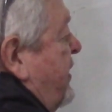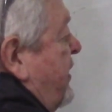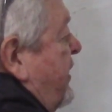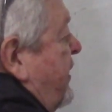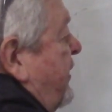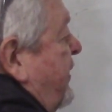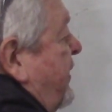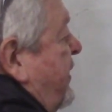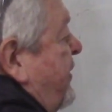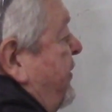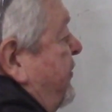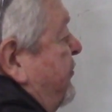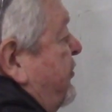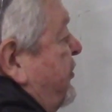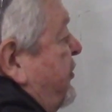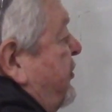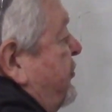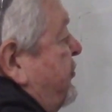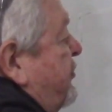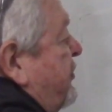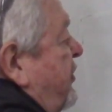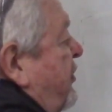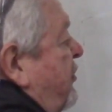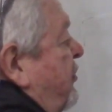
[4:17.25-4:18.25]
And then I'm going
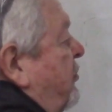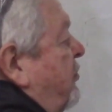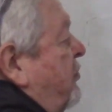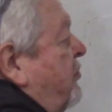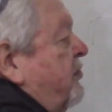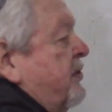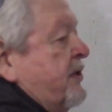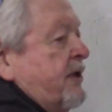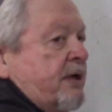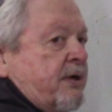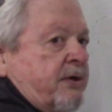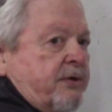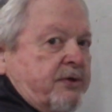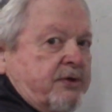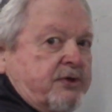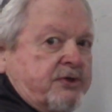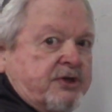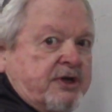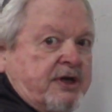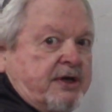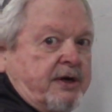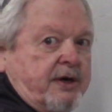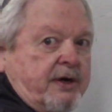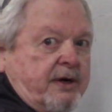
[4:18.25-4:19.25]
to drill a hole here in the
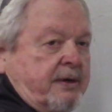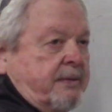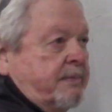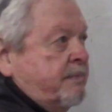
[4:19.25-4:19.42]
center.